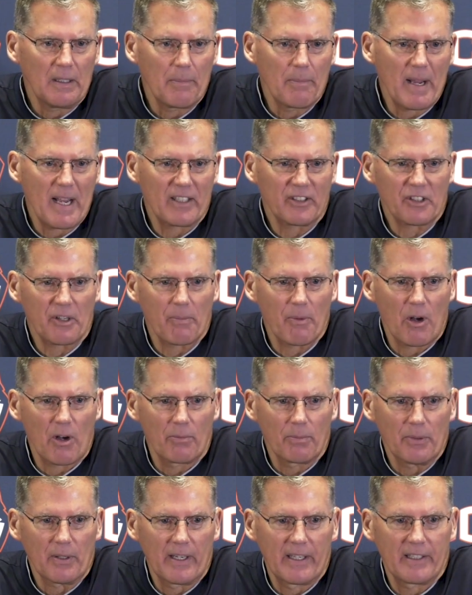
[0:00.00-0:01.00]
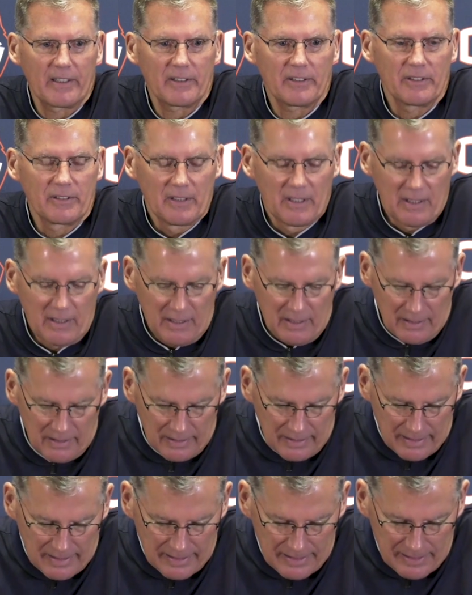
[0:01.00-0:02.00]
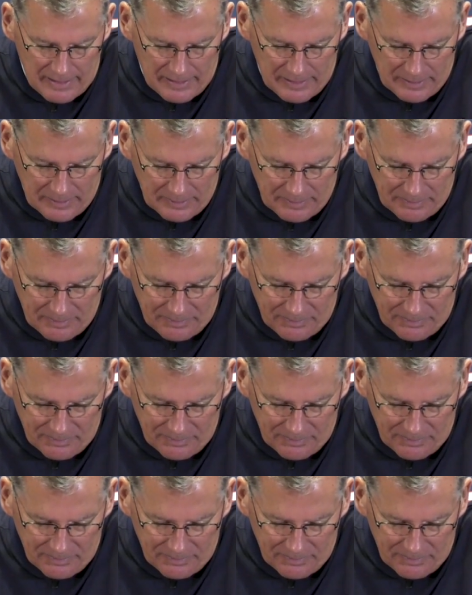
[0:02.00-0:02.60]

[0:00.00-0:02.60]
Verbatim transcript: basketball player. He's got